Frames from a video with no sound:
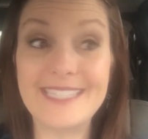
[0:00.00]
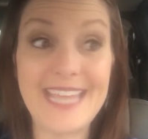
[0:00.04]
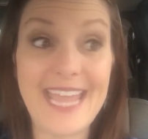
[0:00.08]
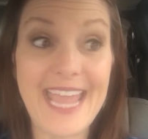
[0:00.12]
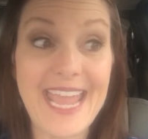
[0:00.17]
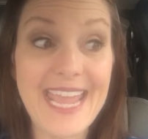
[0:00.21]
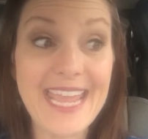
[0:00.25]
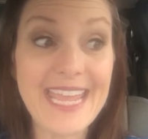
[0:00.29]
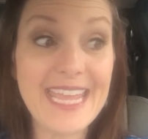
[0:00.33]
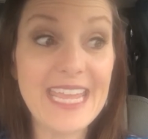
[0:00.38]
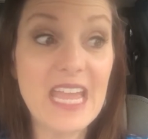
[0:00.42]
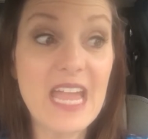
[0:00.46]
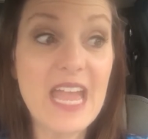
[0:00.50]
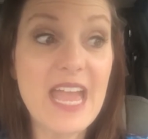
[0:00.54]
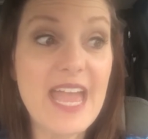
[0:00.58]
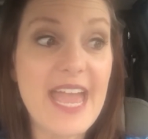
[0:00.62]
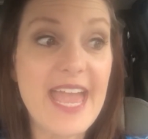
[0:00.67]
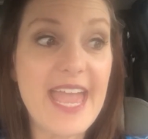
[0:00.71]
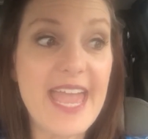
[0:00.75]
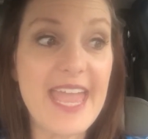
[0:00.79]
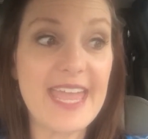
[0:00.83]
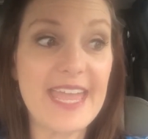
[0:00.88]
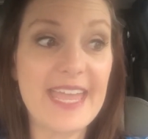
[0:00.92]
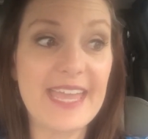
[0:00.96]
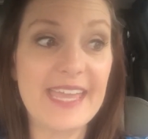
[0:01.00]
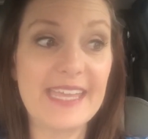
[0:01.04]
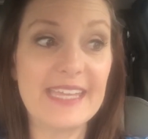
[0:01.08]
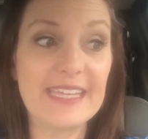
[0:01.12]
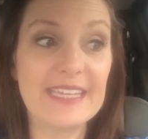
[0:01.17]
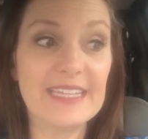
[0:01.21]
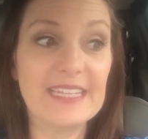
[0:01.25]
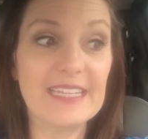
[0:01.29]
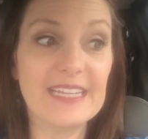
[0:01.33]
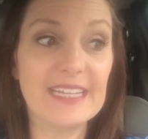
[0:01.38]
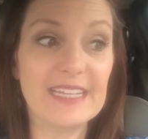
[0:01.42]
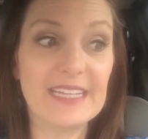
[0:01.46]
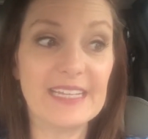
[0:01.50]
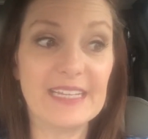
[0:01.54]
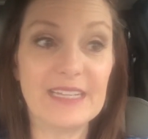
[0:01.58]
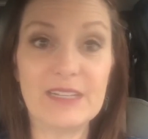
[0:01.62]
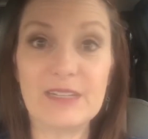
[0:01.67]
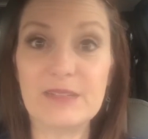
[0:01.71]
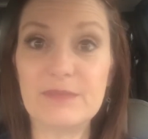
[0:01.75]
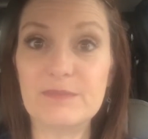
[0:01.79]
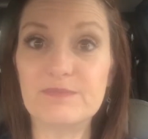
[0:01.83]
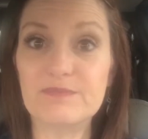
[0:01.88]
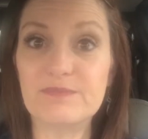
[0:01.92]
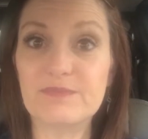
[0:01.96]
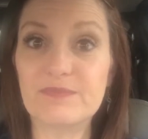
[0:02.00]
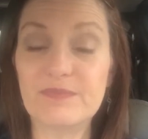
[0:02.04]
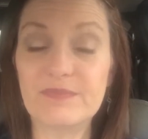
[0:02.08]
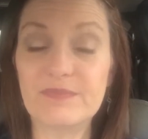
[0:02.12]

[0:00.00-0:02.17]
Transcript: day and um,